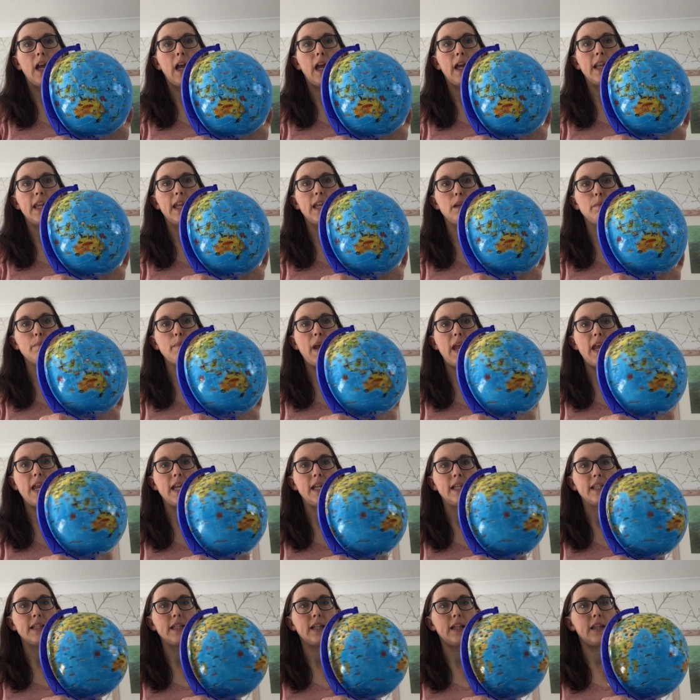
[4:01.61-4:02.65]
and he
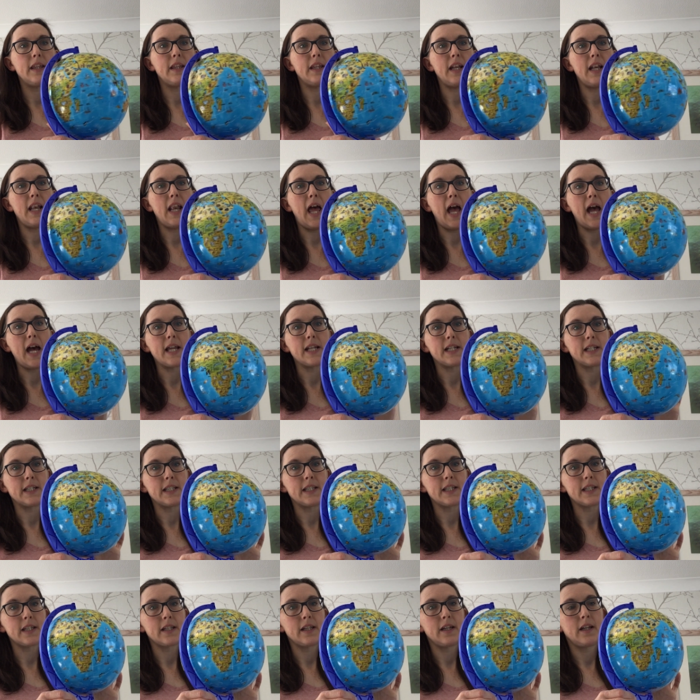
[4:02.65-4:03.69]
made the
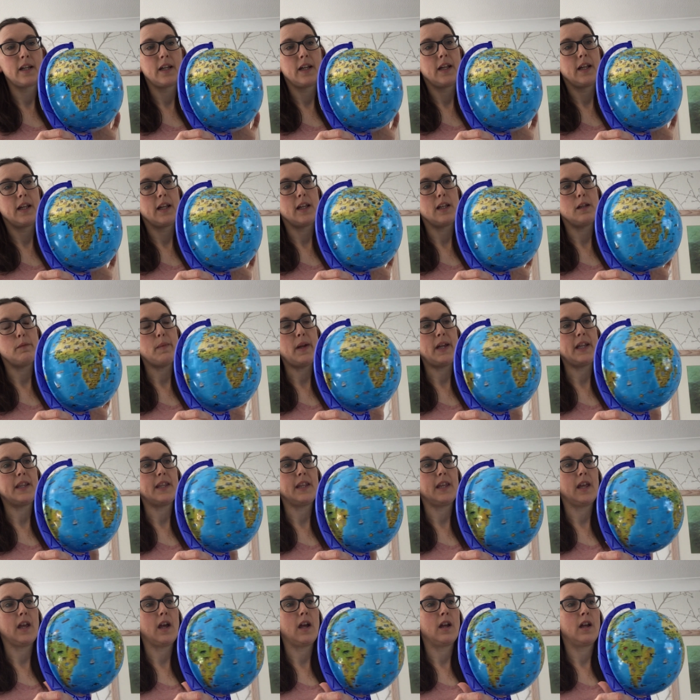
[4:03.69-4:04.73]
land. He made
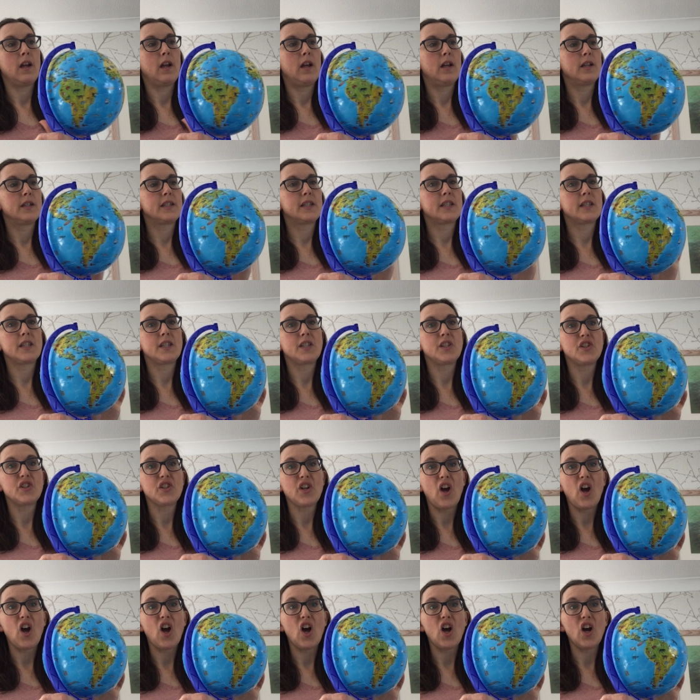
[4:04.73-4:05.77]
the
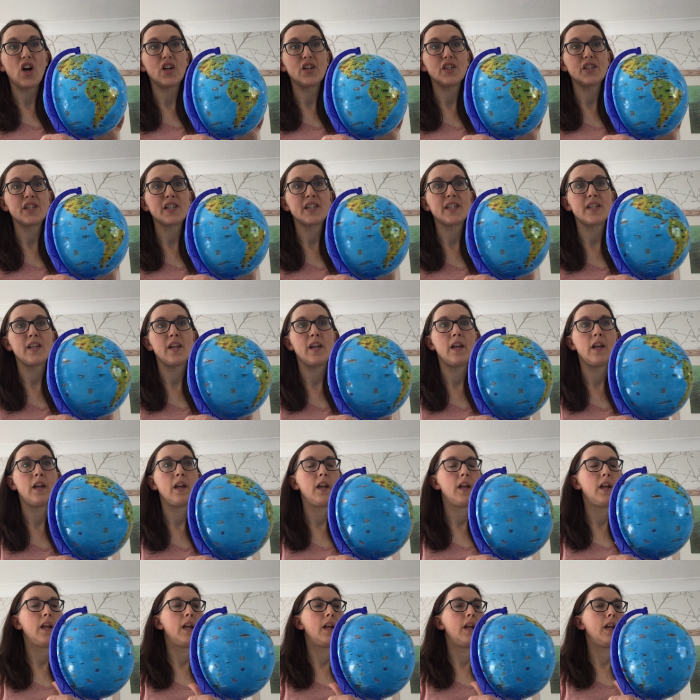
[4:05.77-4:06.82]
stars.
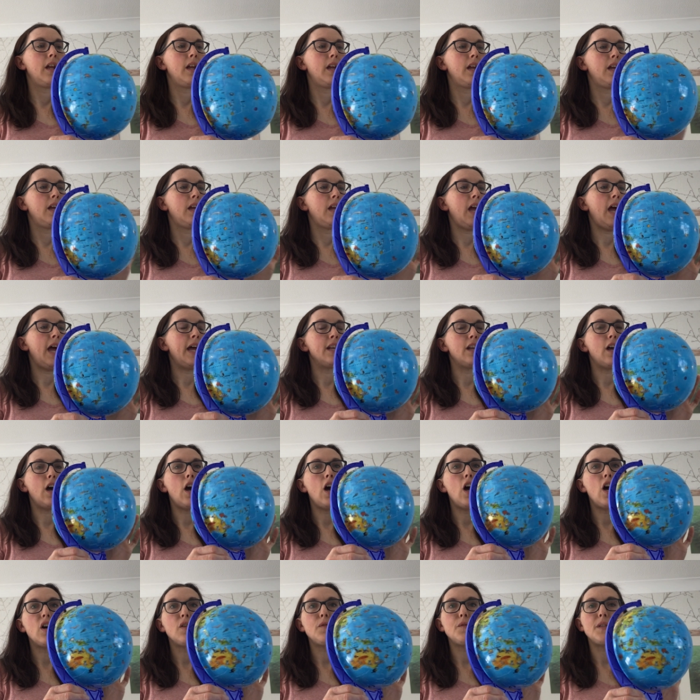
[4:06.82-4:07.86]
And
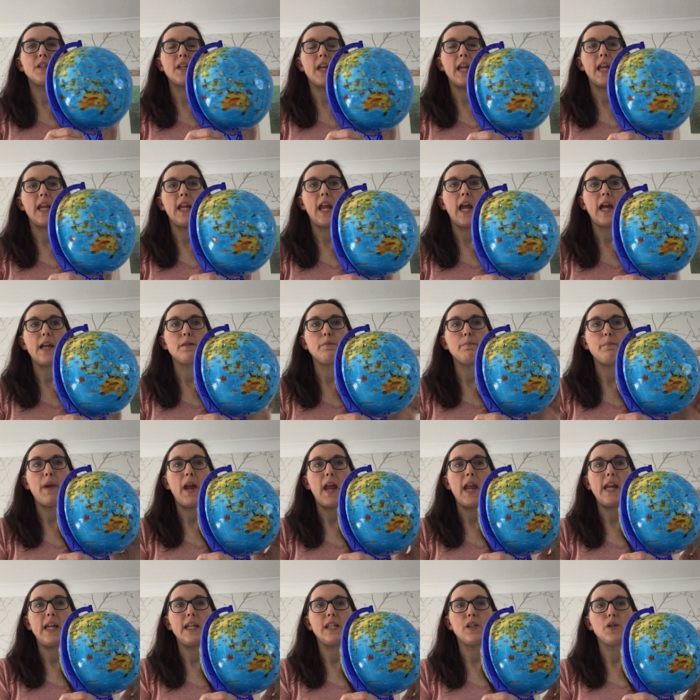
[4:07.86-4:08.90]
after he had
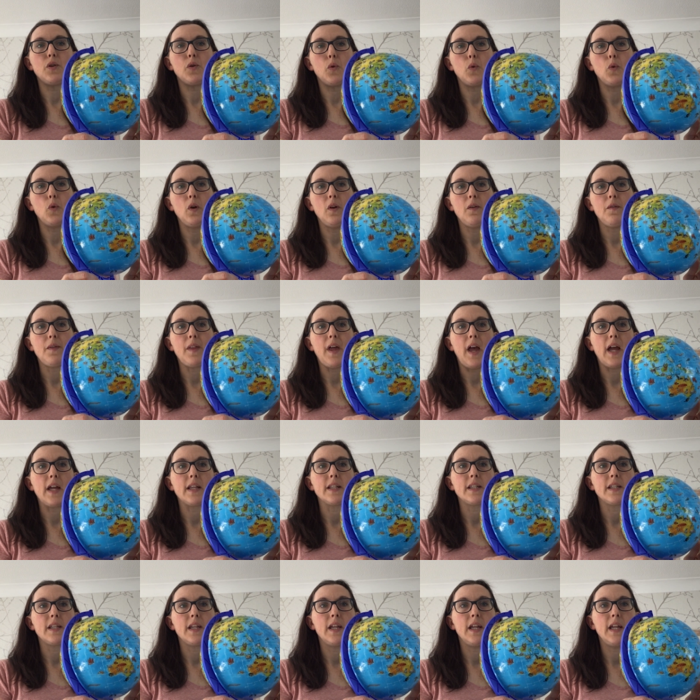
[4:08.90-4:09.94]
made all of
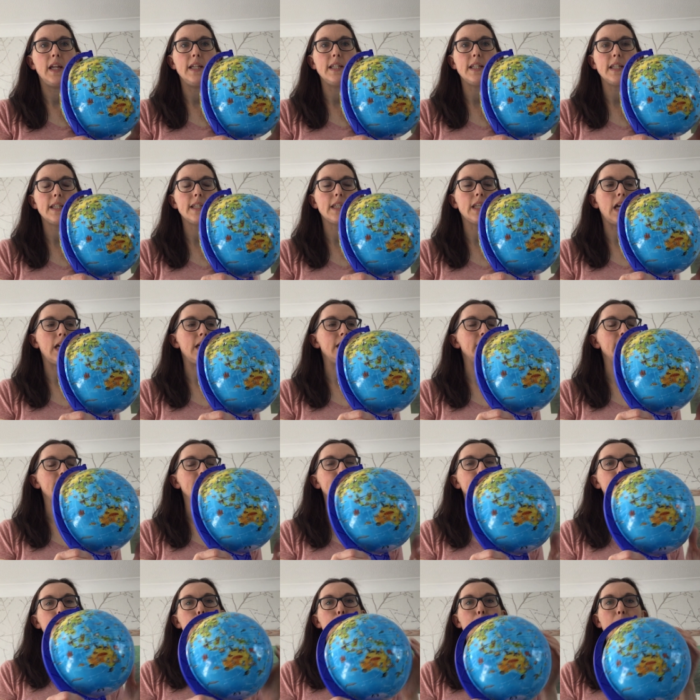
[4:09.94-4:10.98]
that, he
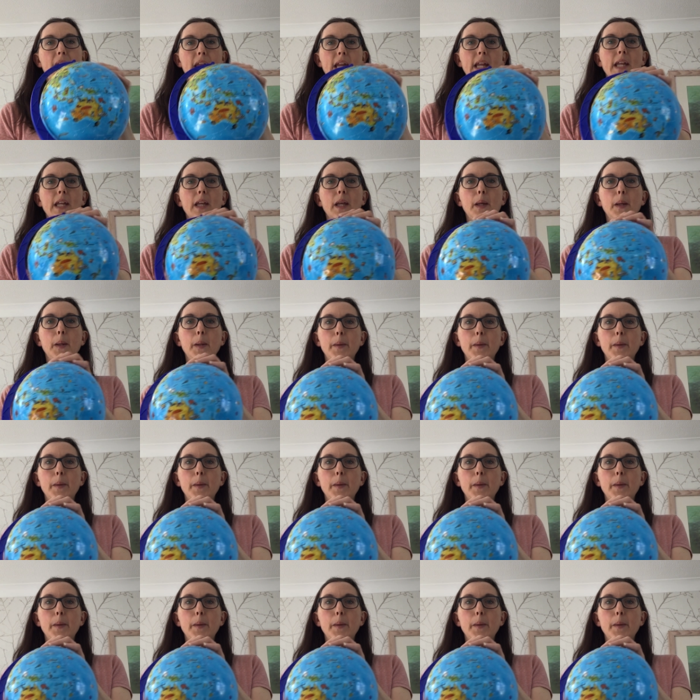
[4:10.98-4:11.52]
decided to make